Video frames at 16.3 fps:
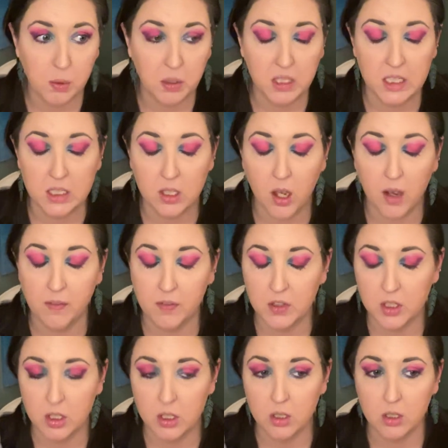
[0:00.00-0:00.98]
police
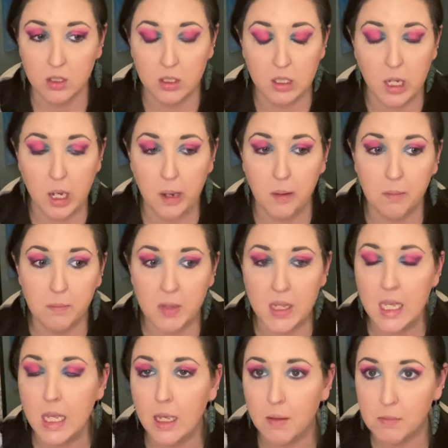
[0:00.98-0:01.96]
officers um,
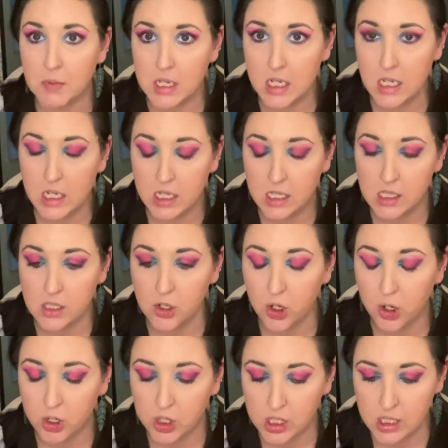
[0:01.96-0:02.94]
emts
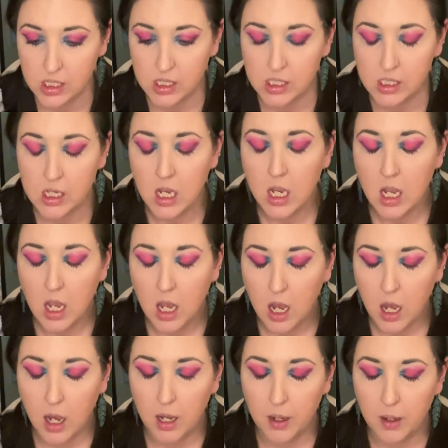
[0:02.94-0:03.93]
nurses
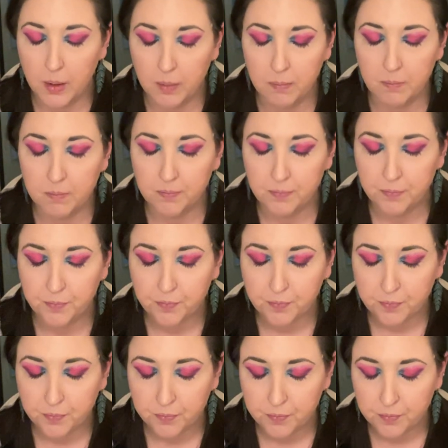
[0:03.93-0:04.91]
um,
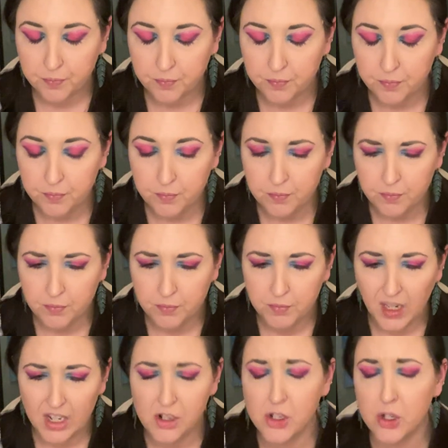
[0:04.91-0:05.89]

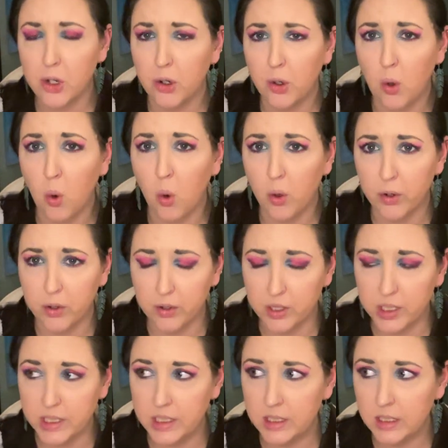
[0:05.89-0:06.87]
i just heard
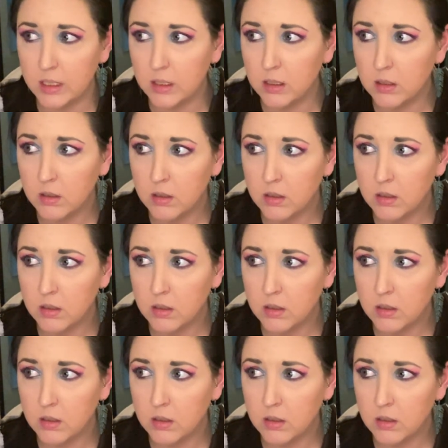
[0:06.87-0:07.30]
orderlies